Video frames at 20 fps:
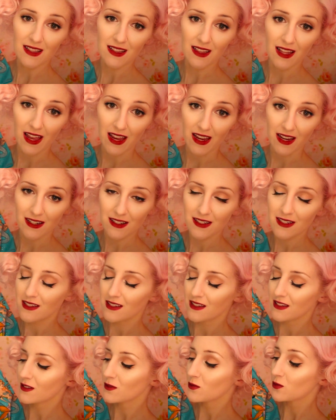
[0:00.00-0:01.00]
and
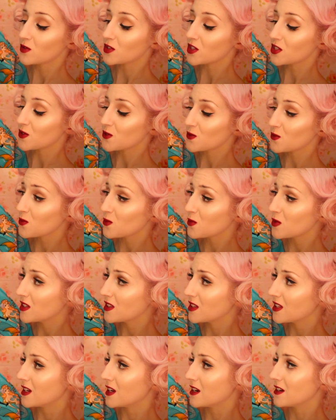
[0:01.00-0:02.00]
light, which is
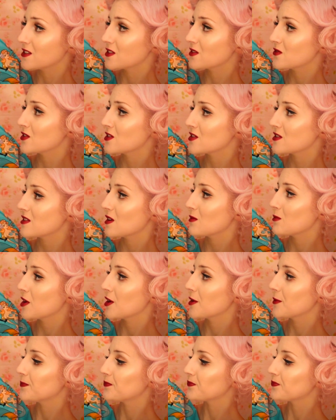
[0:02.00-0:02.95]
really nice for summer.